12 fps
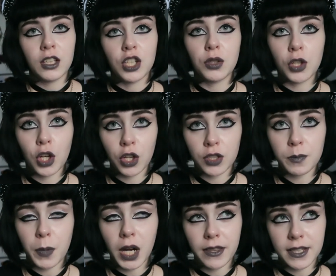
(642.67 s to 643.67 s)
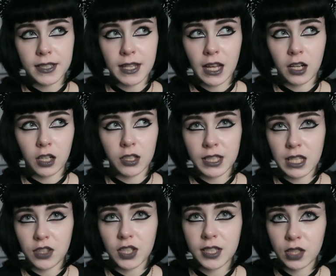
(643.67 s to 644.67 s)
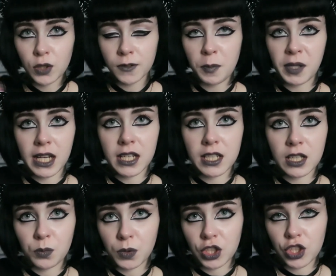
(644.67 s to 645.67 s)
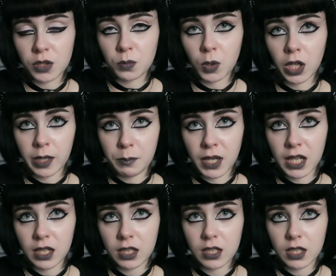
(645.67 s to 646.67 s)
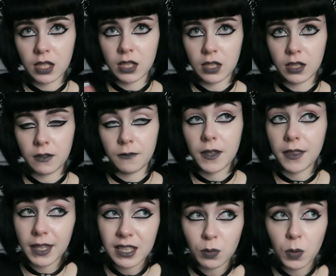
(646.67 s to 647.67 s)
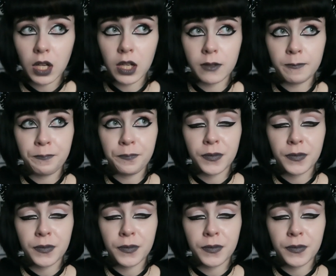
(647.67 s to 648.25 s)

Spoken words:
You could buy this necklace either silver plated, which is what I picked for this one.